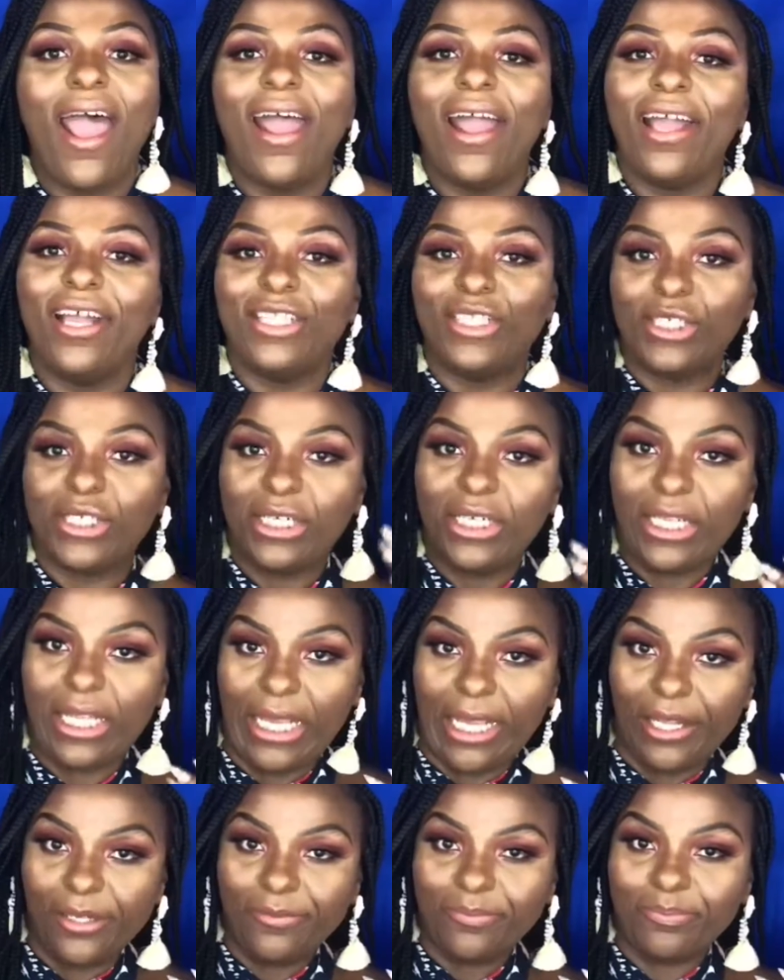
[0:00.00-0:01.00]
And
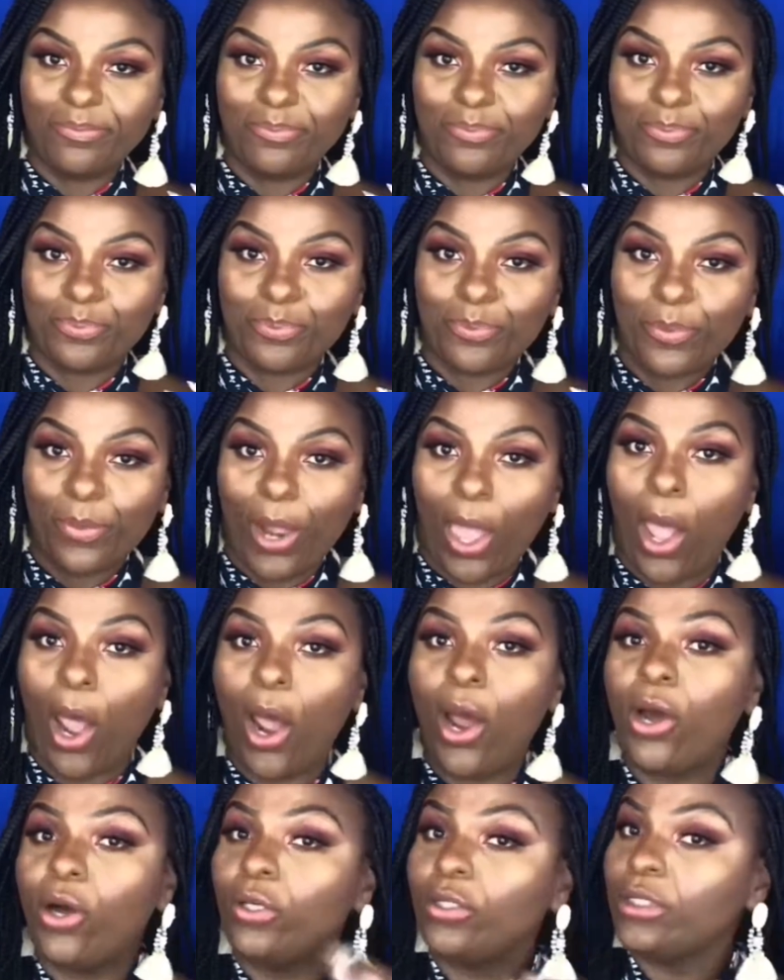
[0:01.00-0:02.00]
today,
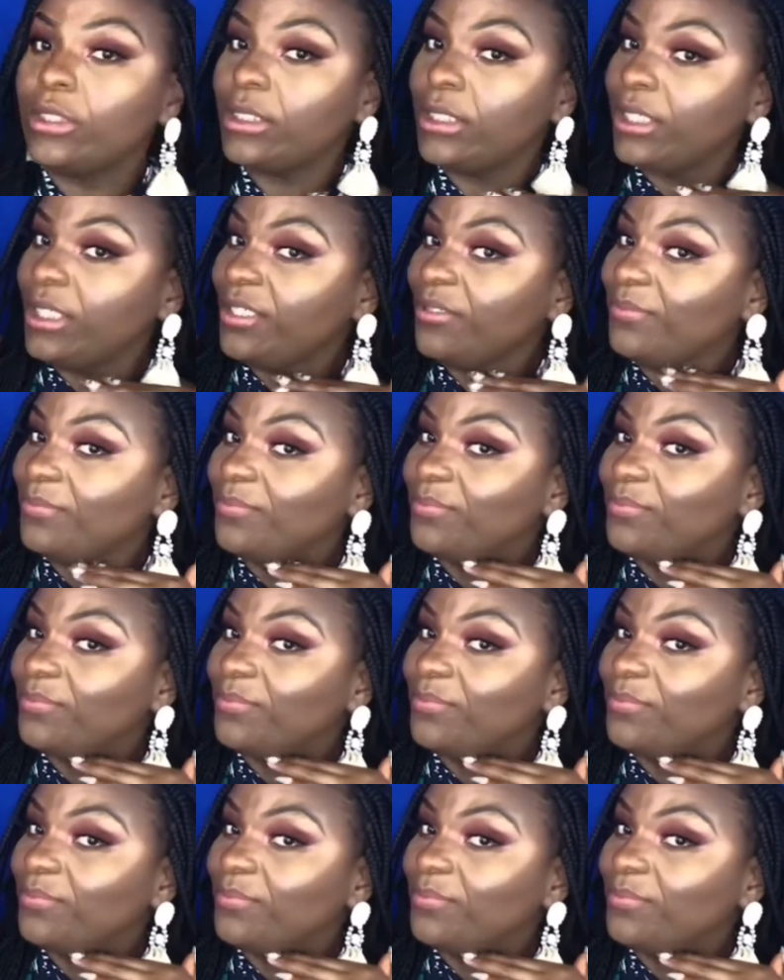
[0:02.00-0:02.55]
hunty,